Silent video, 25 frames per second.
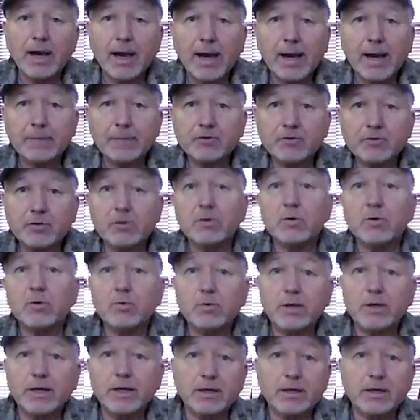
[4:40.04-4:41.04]

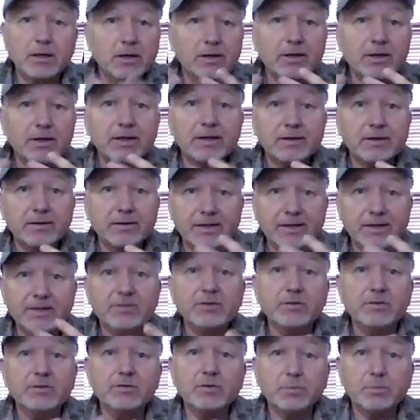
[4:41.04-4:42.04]
Absolutely, and
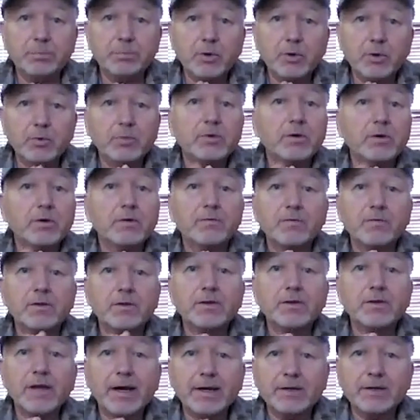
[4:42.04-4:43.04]
this is the beauty of
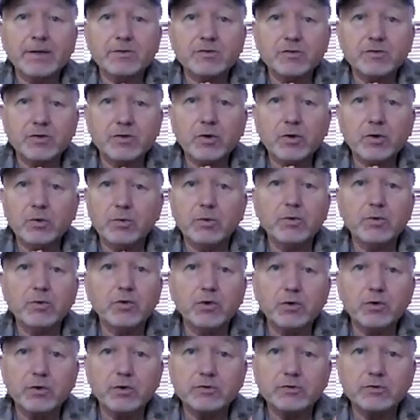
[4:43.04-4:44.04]
the Deus 2.
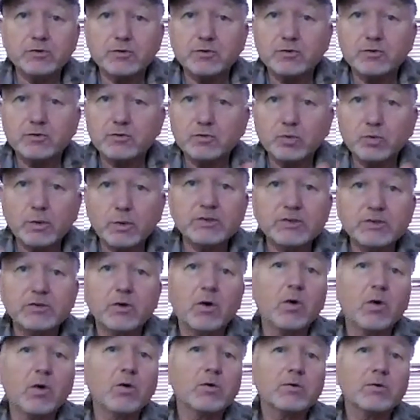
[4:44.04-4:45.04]
You can just switch
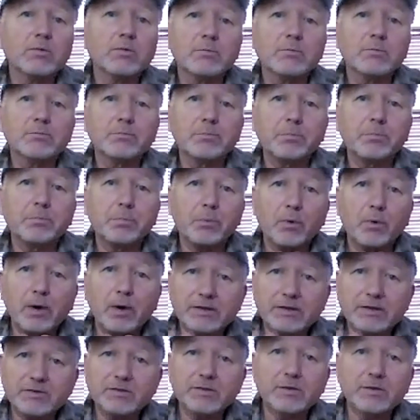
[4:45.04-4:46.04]
it on,
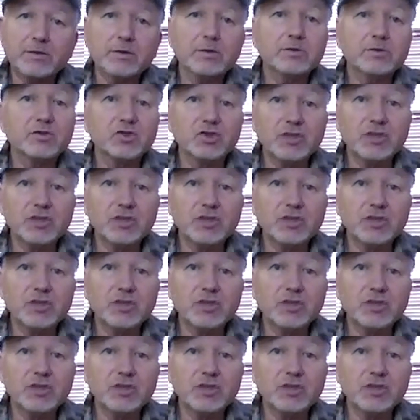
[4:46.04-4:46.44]
press the